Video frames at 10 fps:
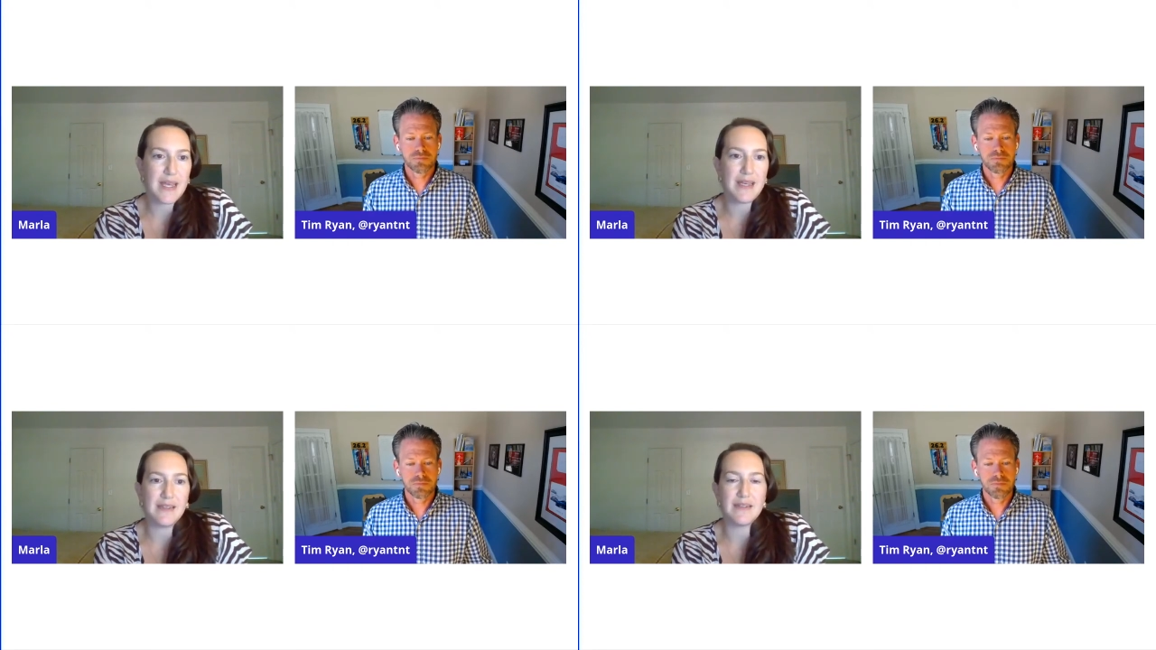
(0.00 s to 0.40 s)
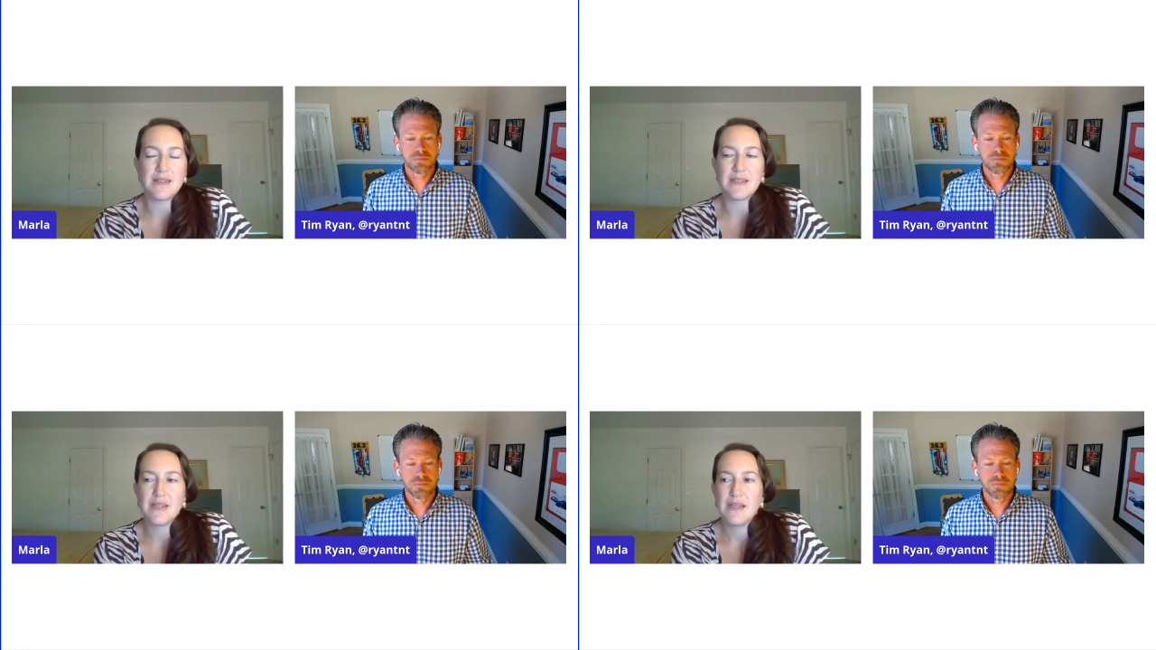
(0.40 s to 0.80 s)

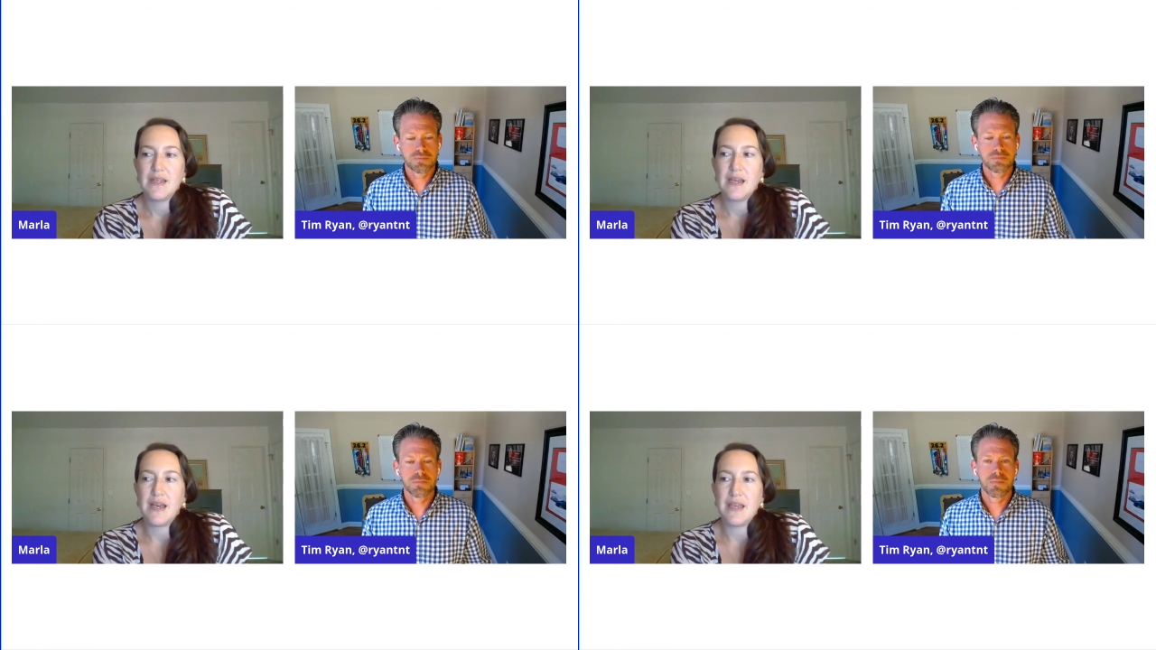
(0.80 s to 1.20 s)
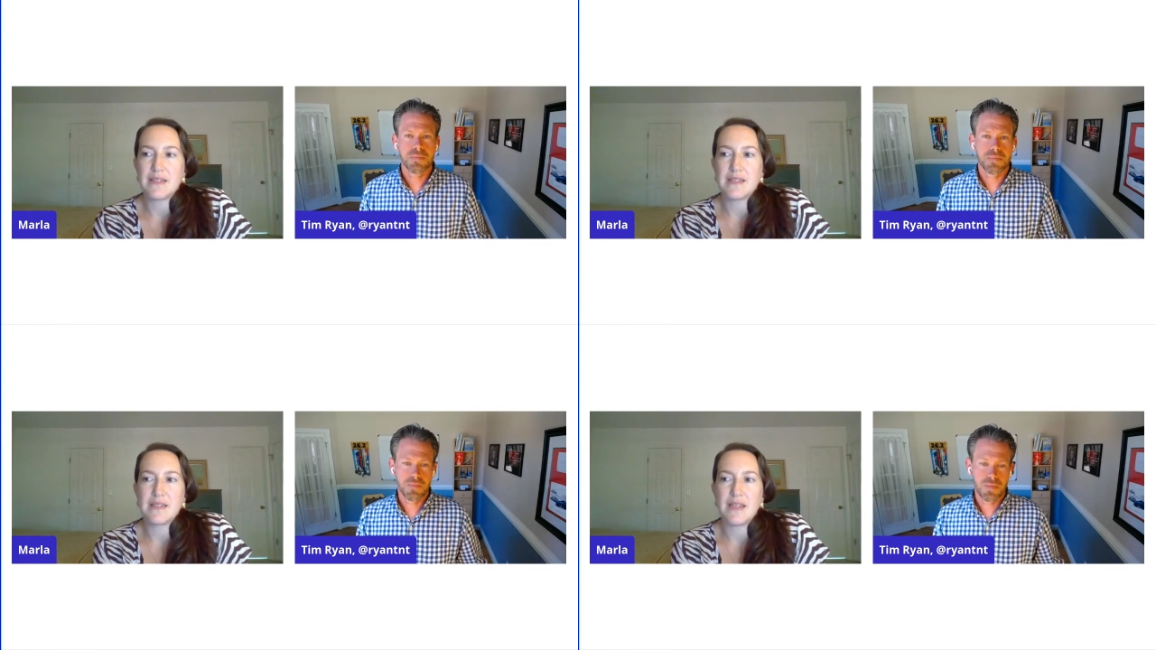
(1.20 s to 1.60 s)
Speaker 1: And
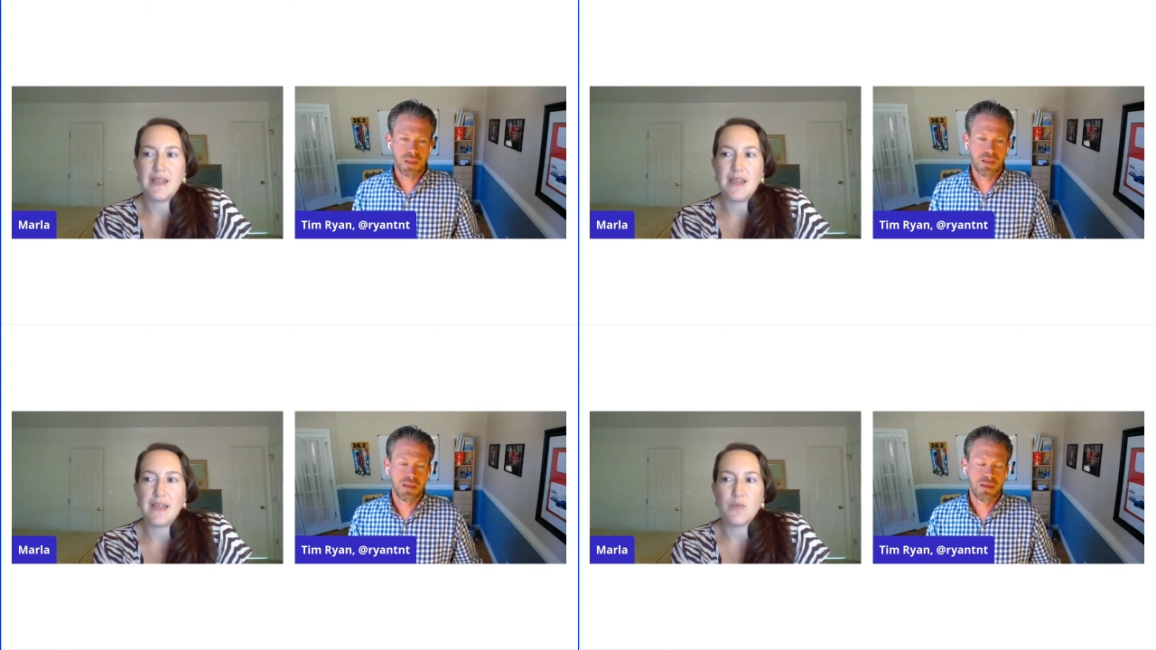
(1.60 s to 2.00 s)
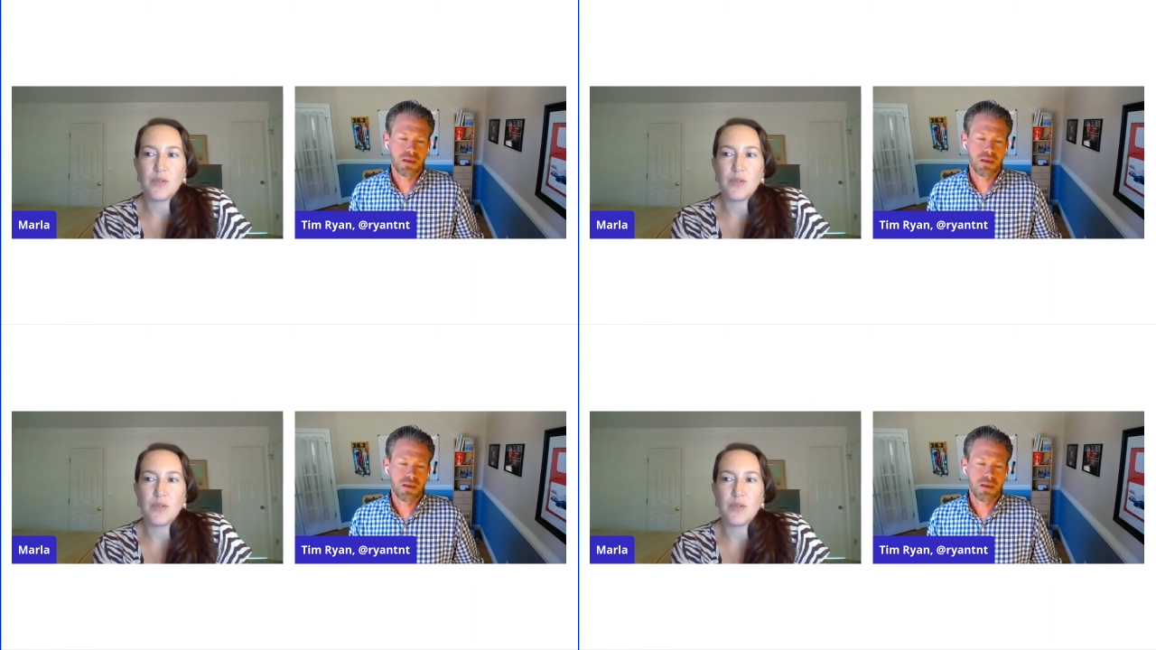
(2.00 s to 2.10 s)
it's, it